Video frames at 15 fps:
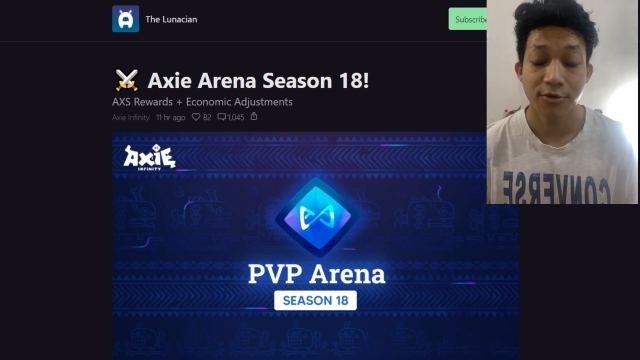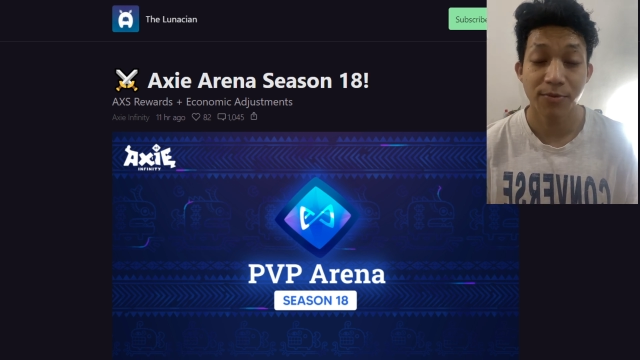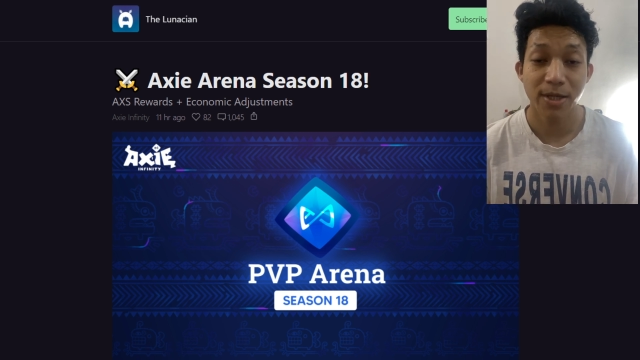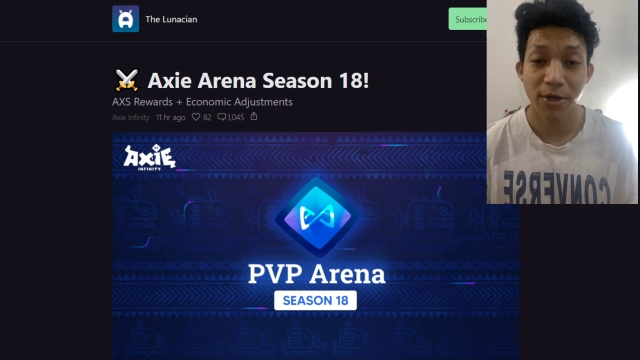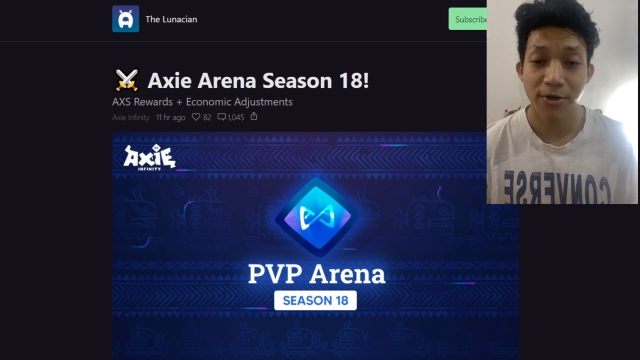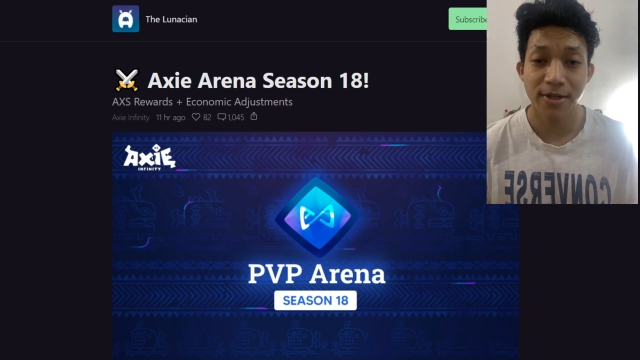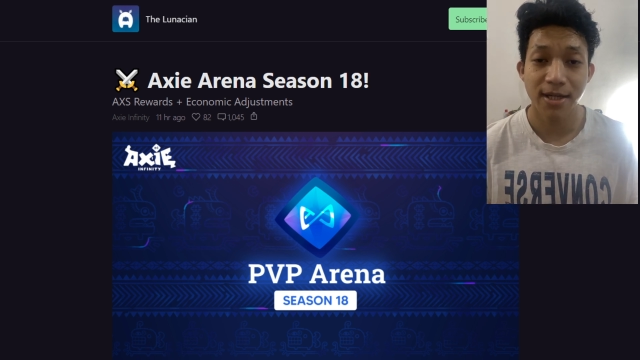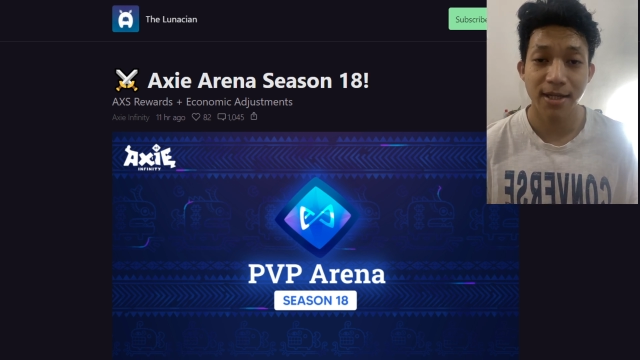To
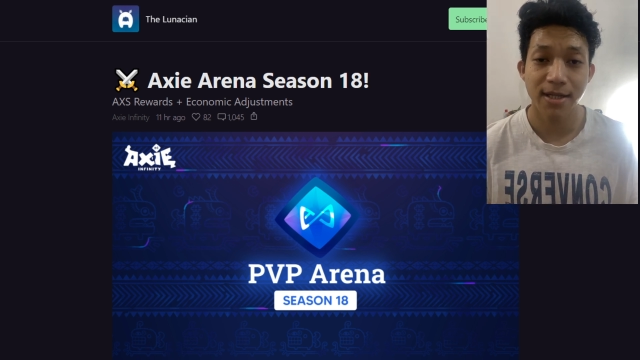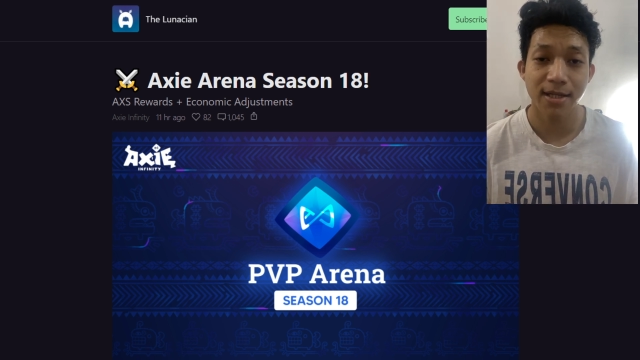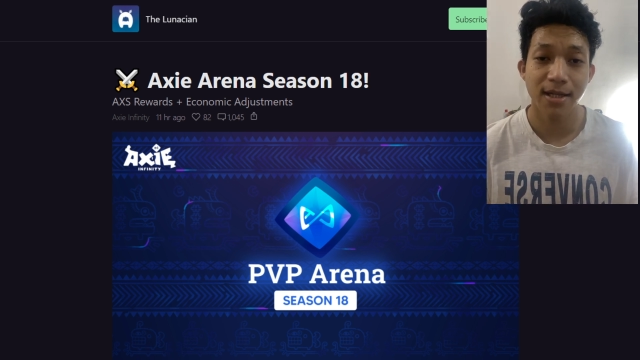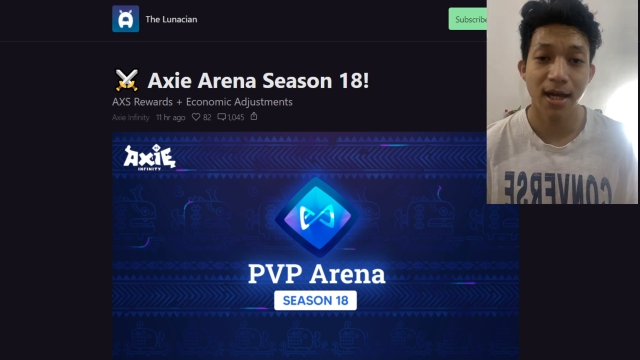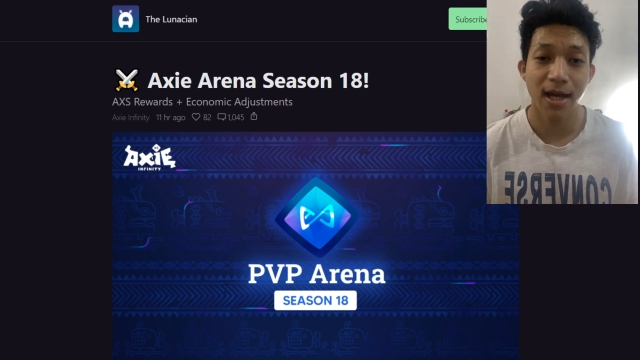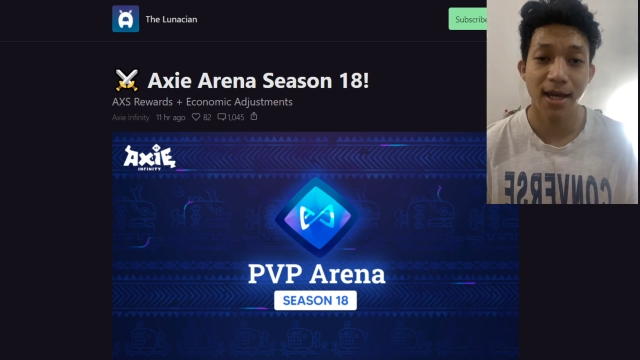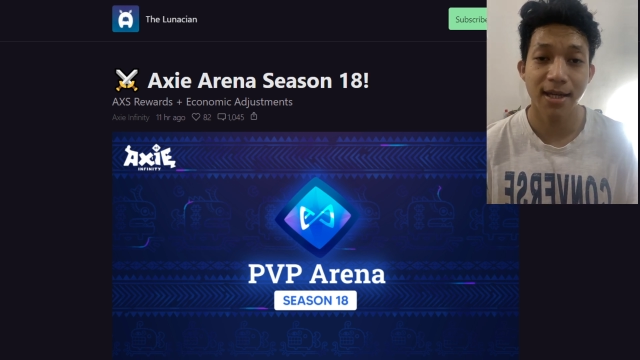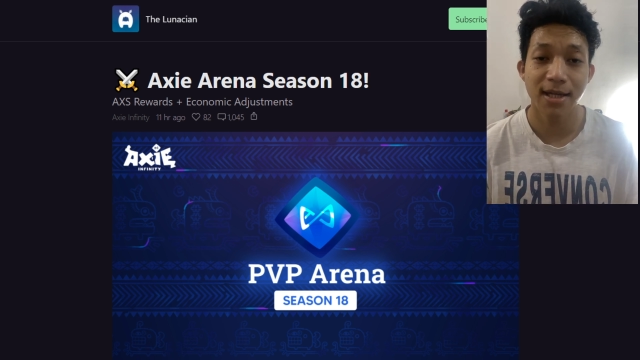be
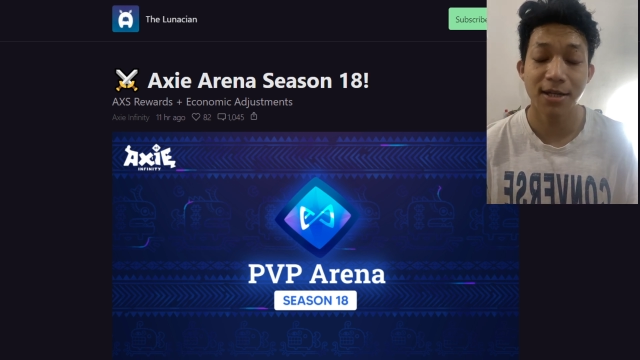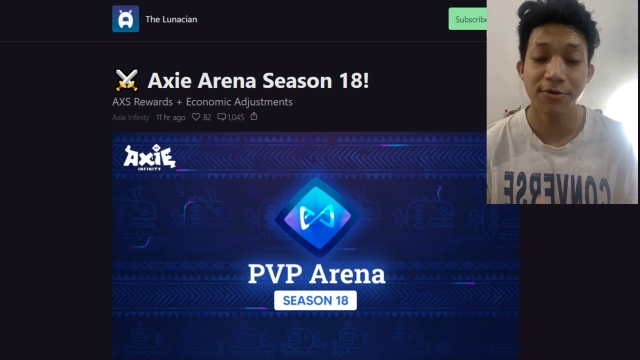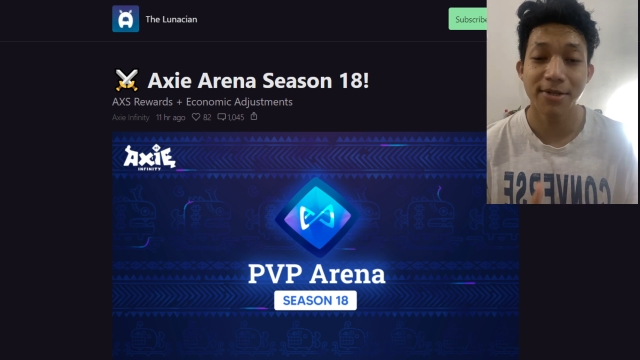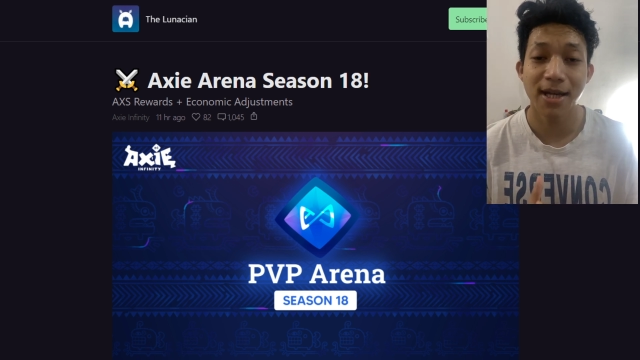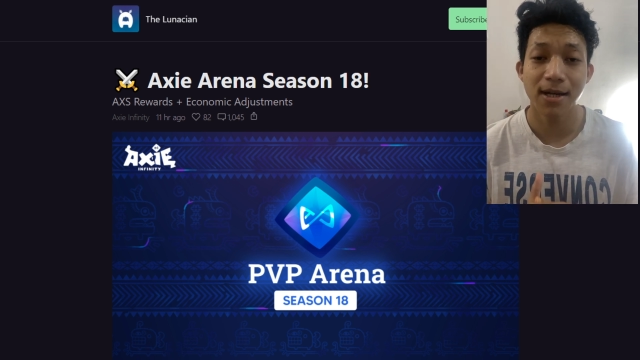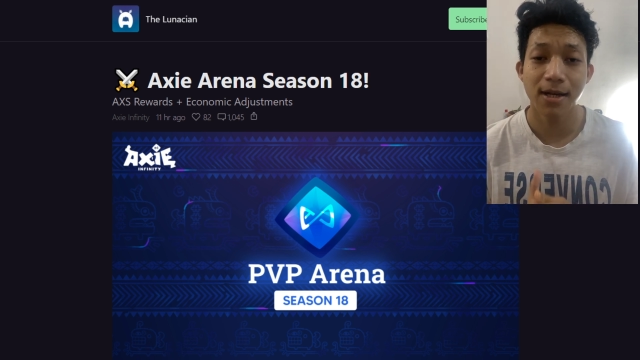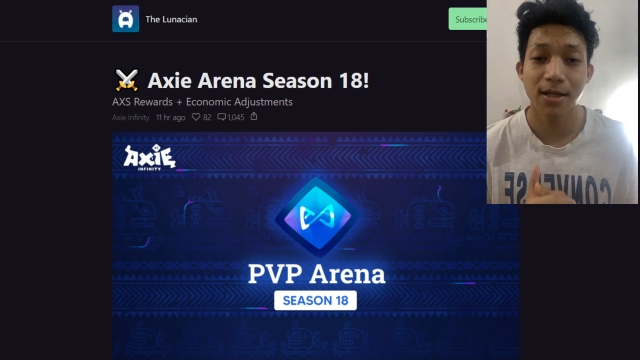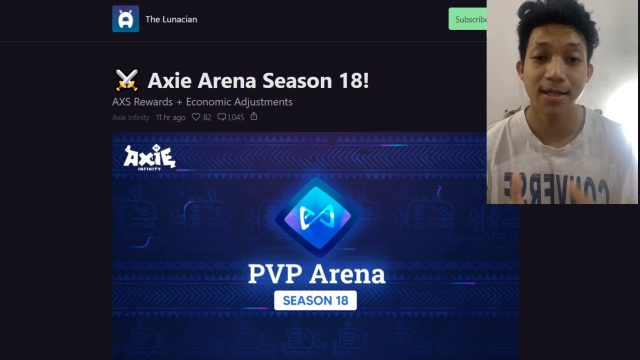honest, I knew
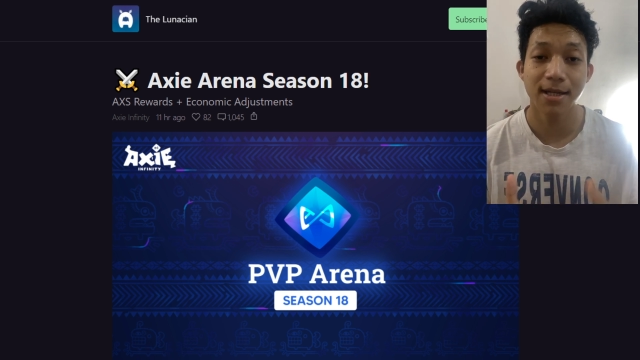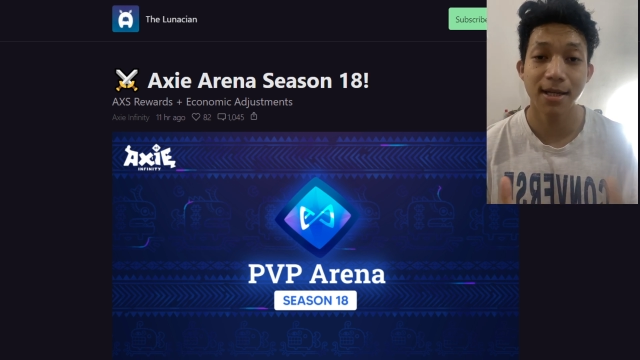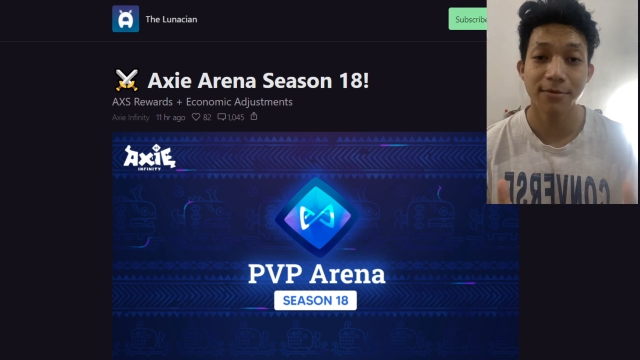that this